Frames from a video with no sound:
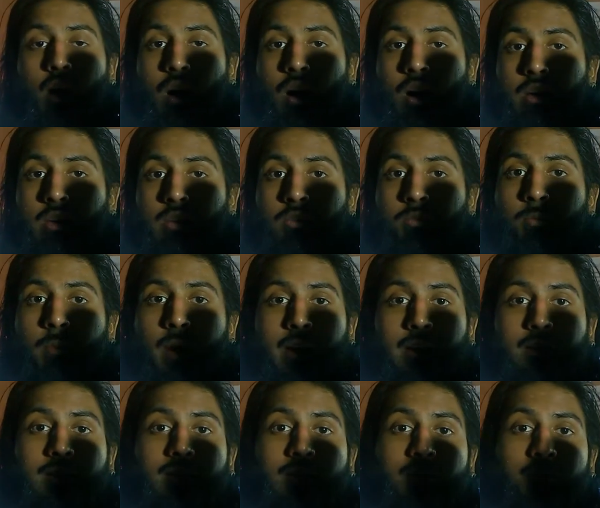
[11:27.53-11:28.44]
you
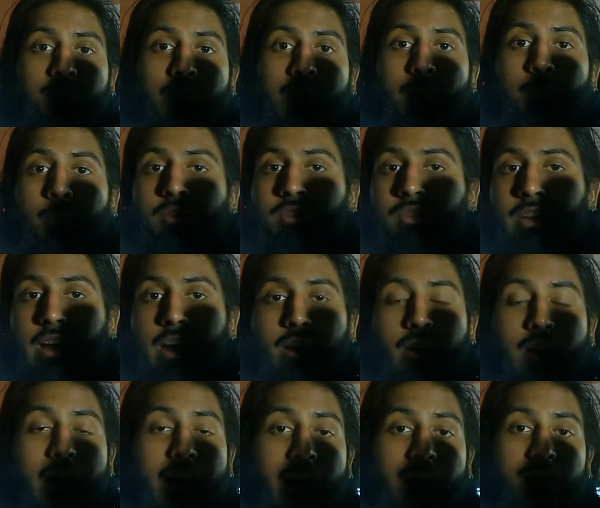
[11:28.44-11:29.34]
might be able to get
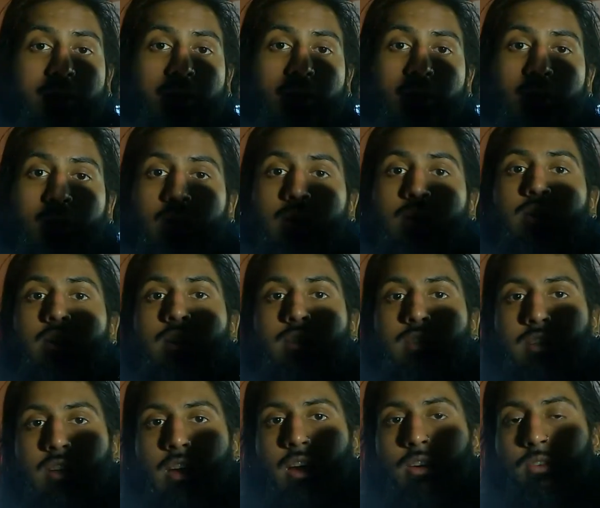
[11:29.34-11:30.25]
your hands on a good
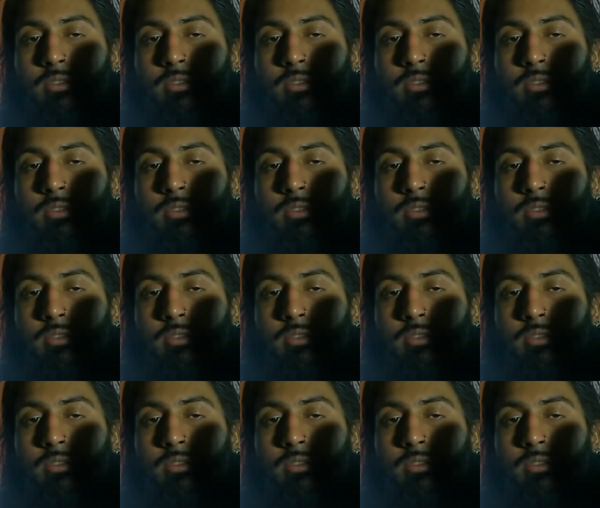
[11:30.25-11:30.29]
discount.